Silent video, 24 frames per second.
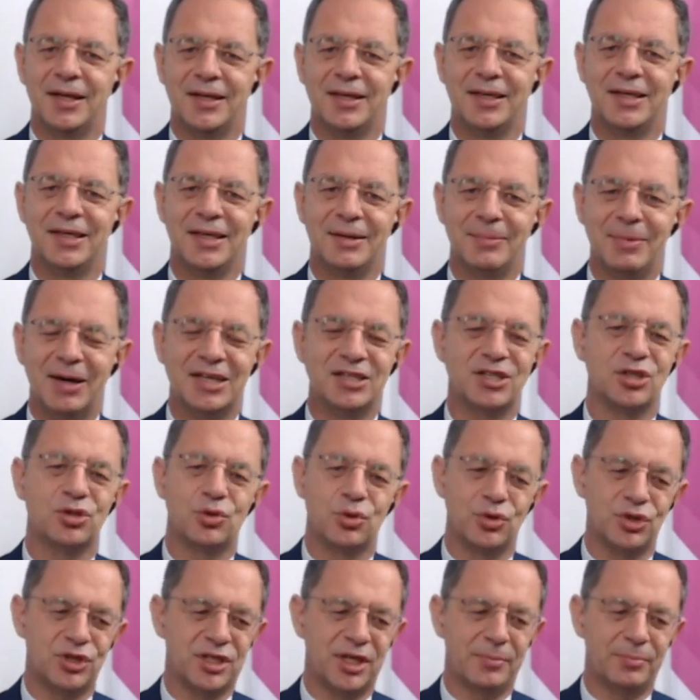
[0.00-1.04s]

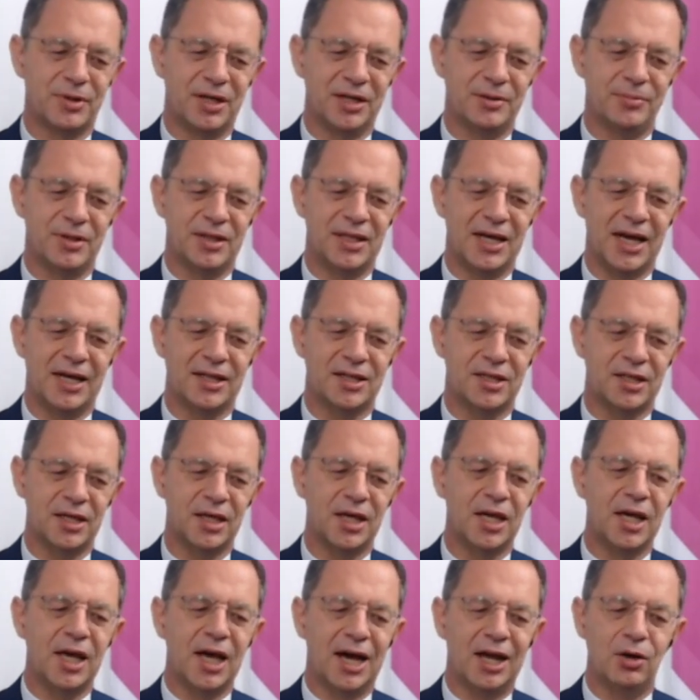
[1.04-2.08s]
you know that
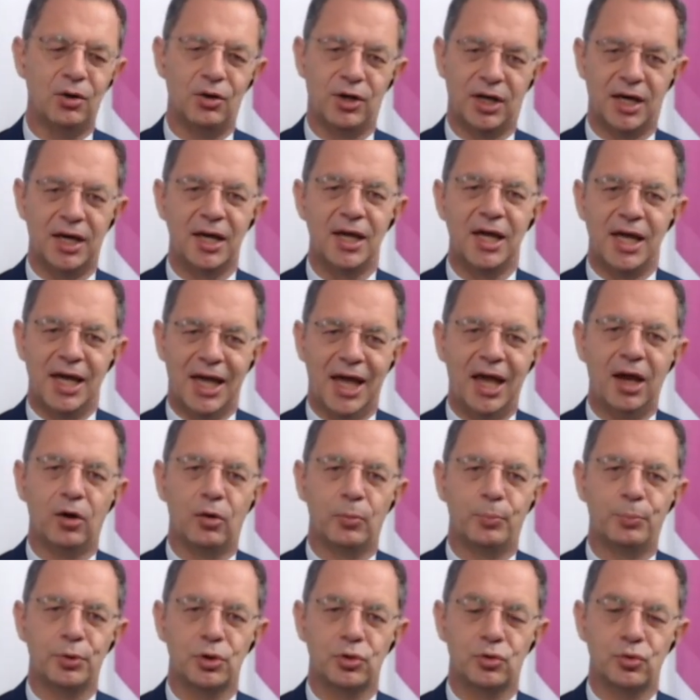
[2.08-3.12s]
for
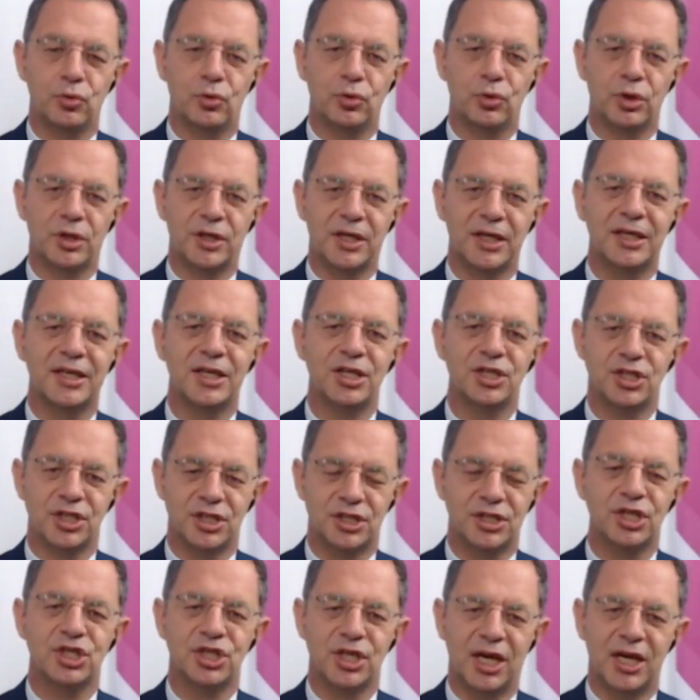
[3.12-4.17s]
IT purchases, the
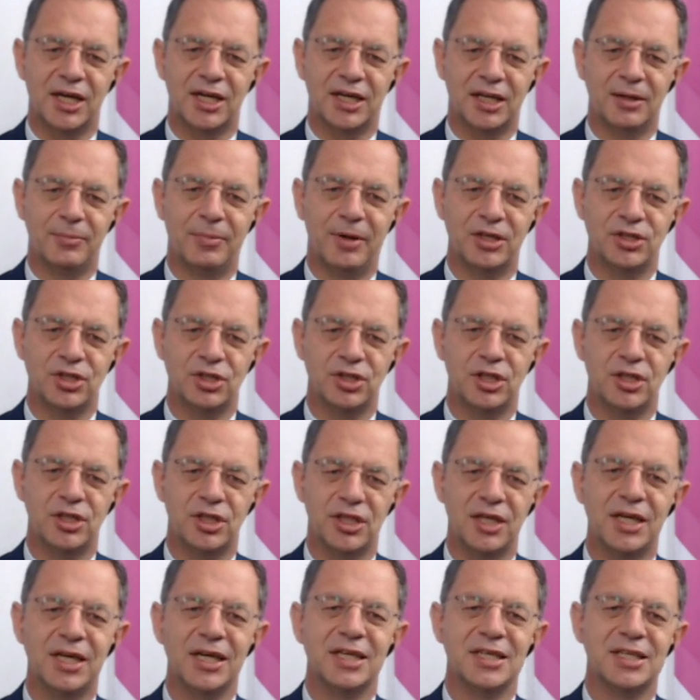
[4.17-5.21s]
budget is
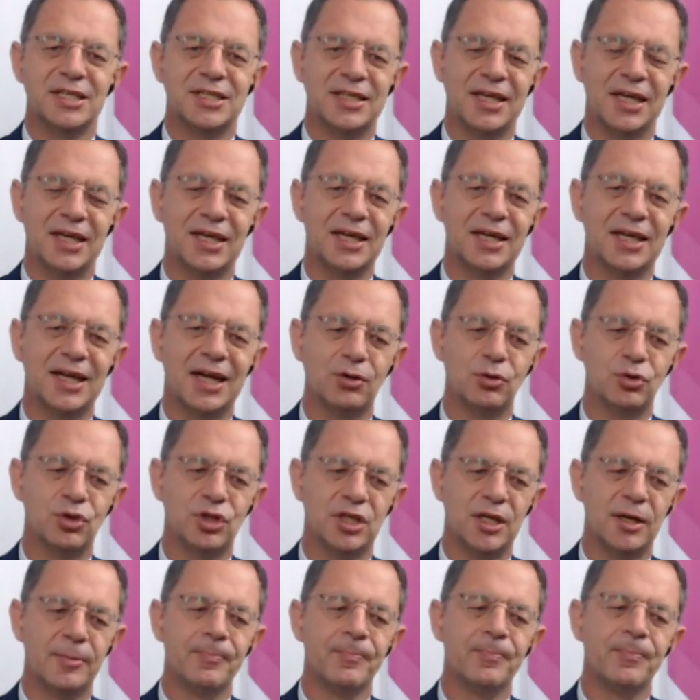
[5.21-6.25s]
sometimes limited, and
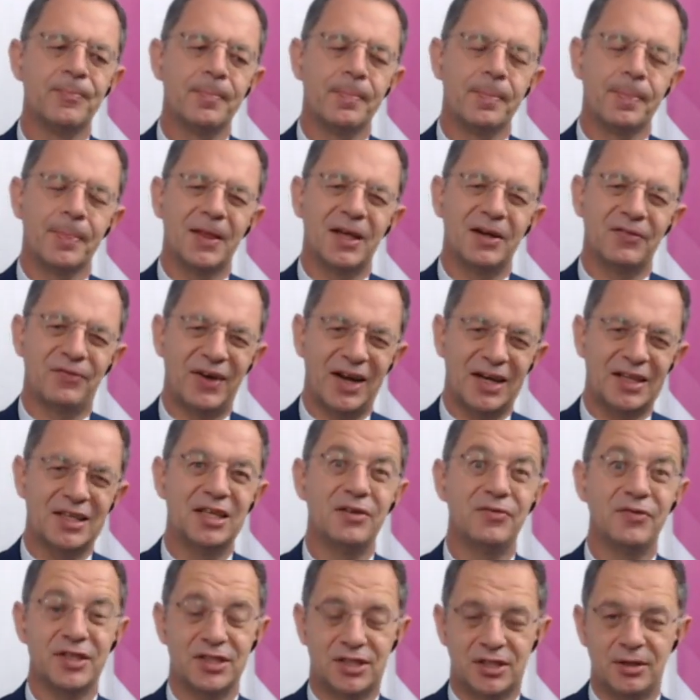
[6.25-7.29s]
therefore you need
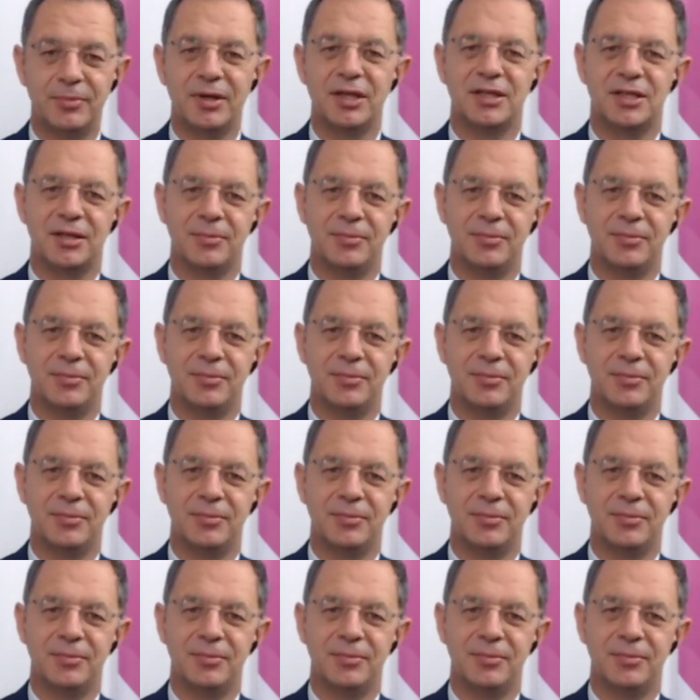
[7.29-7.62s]
to have